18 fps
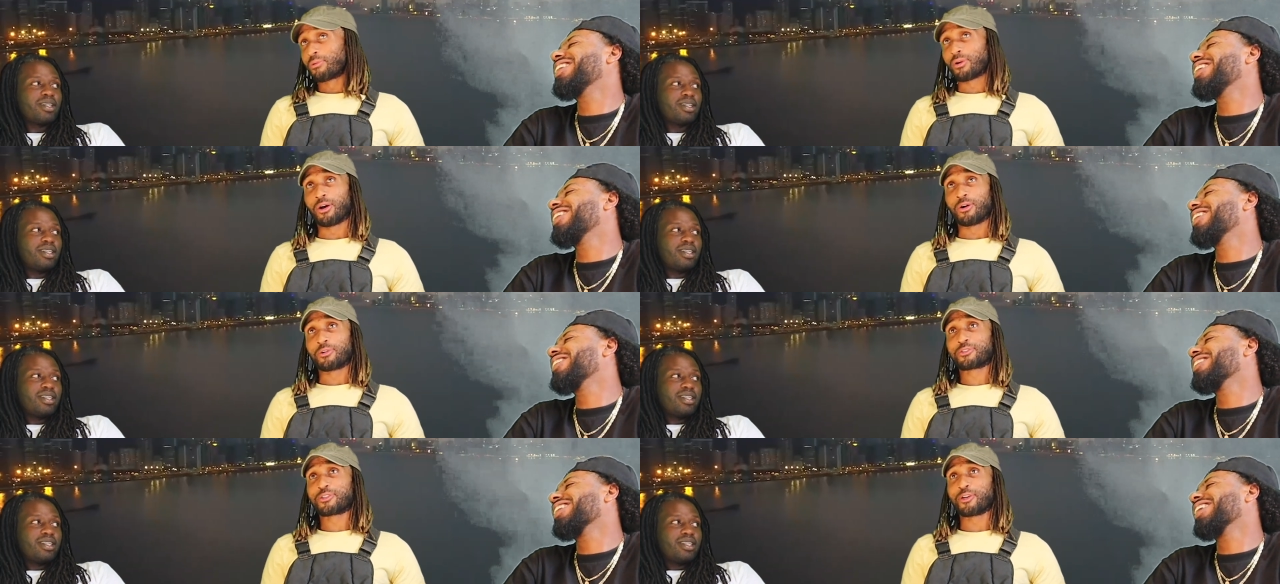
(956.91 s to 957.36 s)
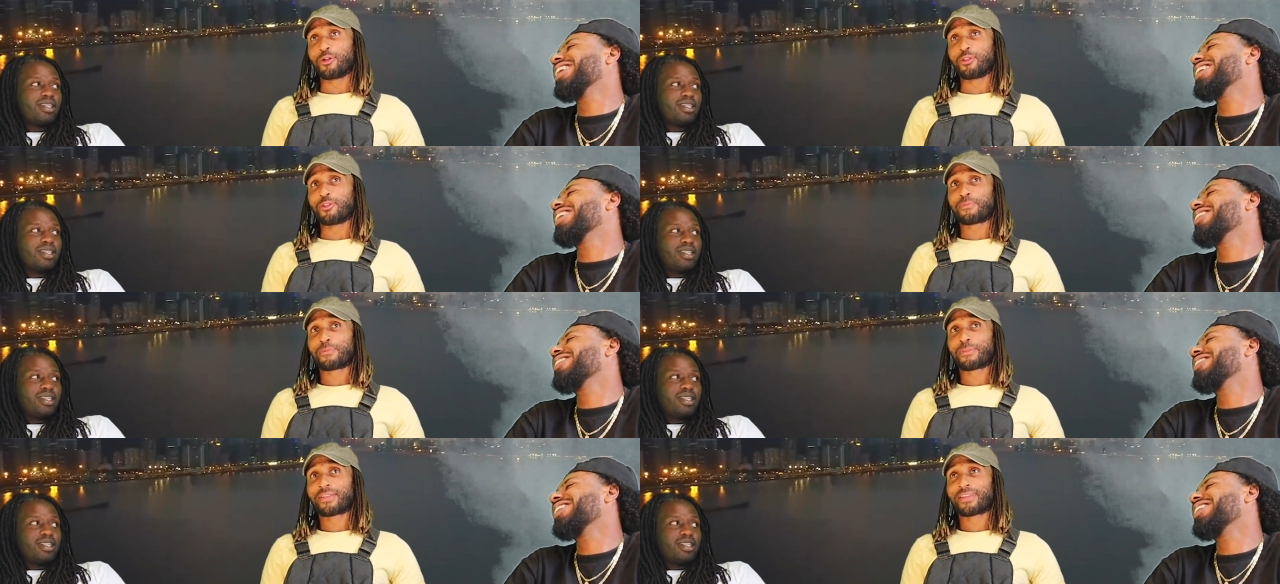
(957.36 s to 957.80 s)
Speaker 1: know, so,
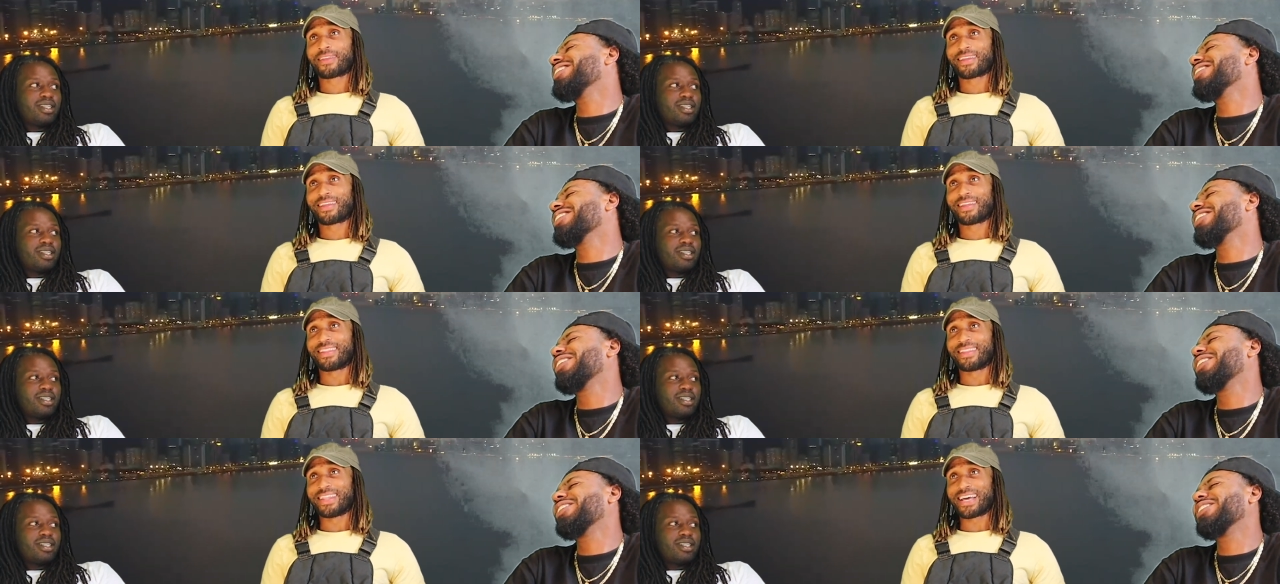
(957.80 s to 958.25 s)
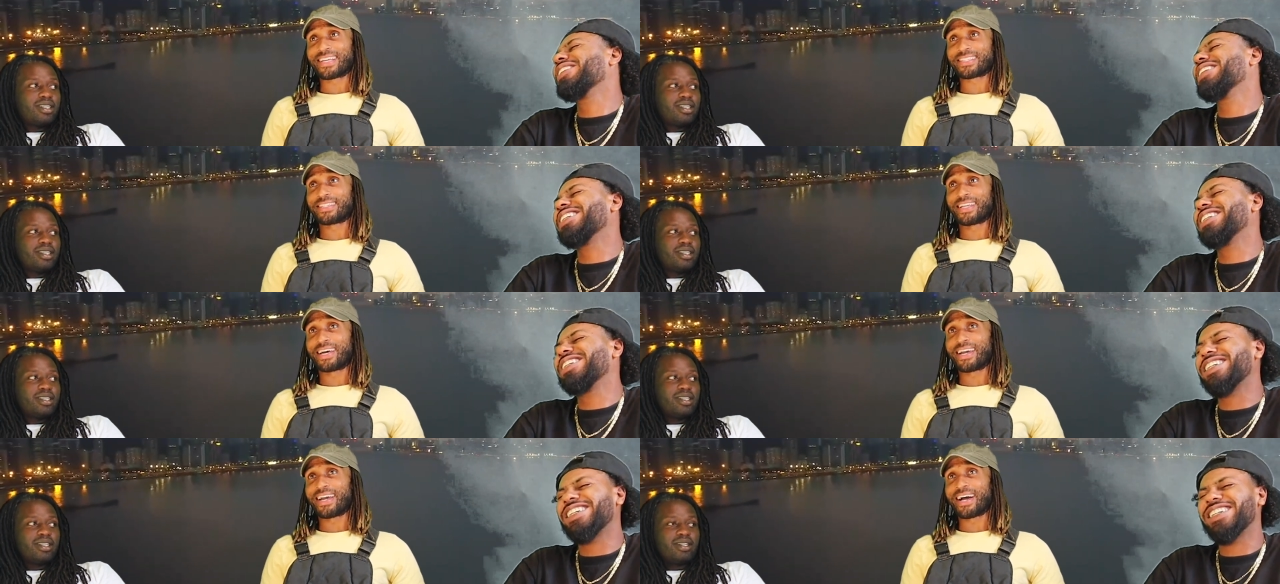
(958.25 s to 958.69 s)
y'all never go. Last
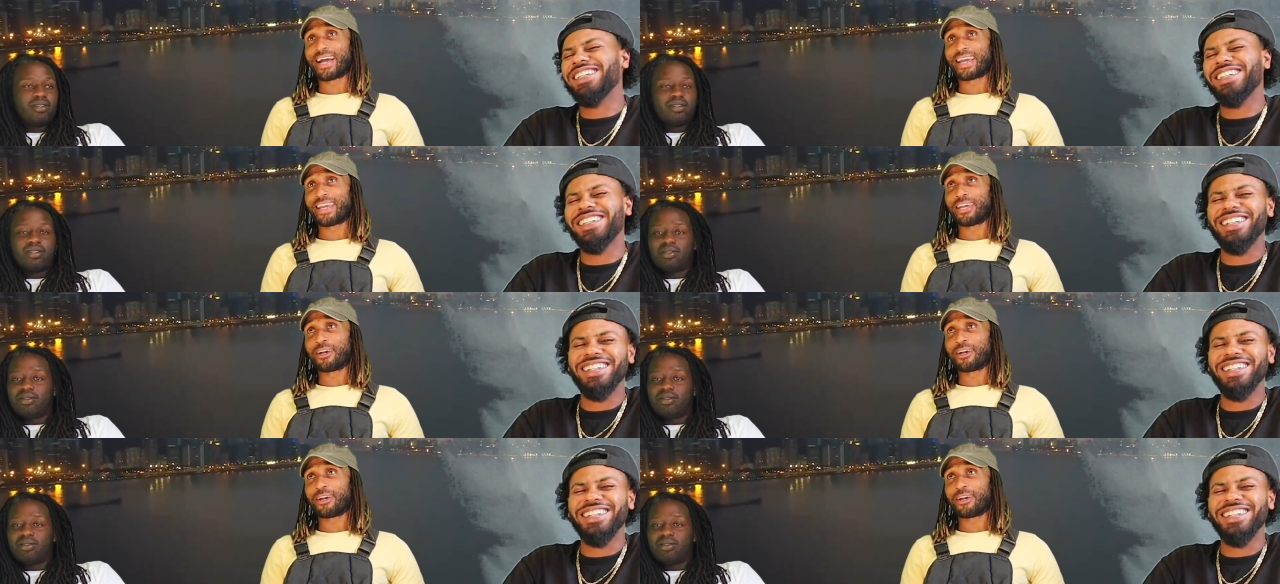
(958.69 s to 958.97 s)
night I